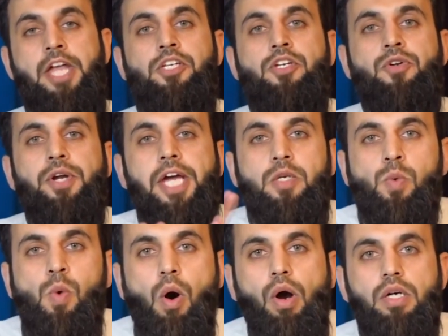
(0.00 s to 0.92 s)
and great
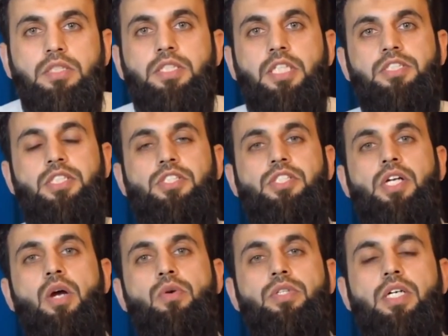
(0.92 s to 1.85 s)
wars are just
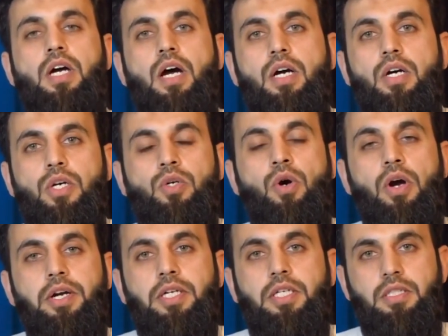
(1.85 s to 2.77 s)
around the
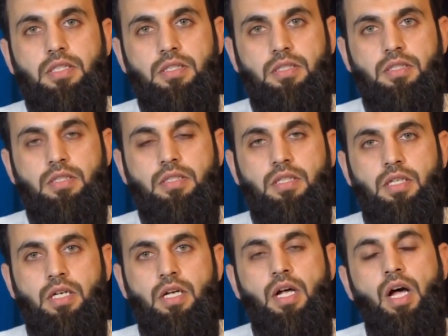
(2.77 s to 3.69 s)
corner,
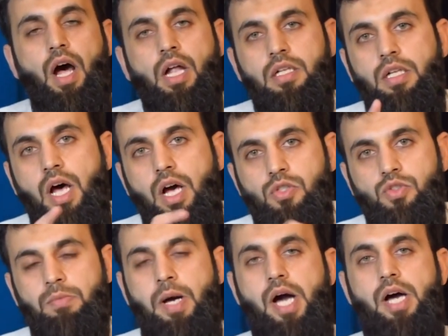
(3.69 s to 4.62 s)
Allah
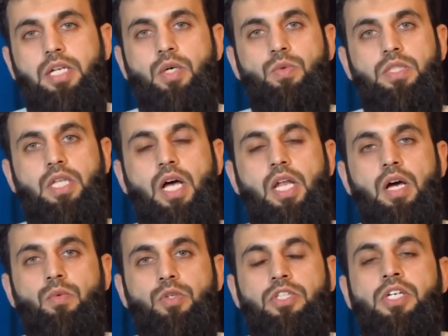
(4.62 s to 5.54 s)
subhanahu wa
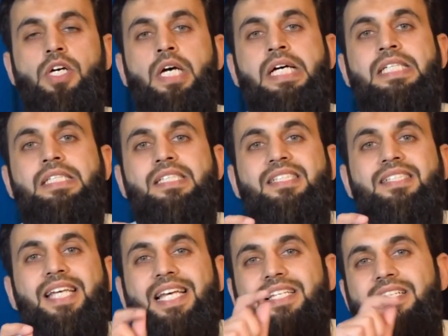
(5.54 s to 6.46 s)
ta'ala would
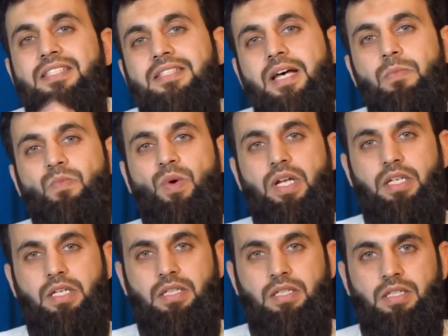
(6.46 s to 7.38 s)
send
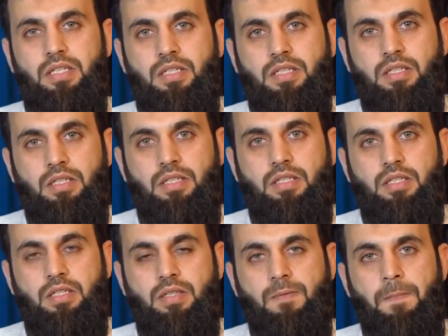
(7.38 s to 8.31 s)
someone.
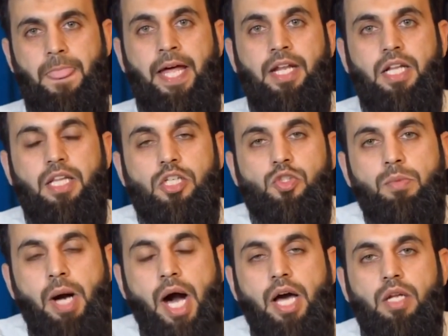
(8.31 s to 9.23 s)
And Allah
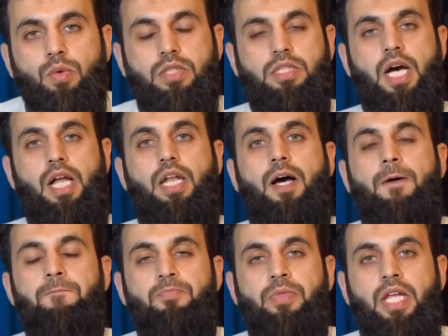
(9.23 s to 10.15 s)
subhanahu wa
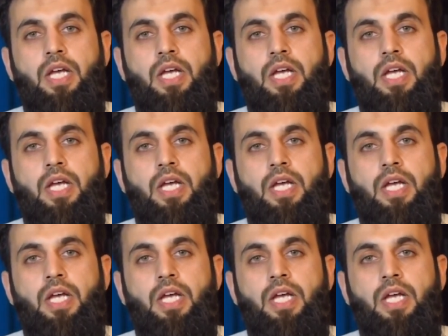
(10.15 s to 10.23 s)
ta'ala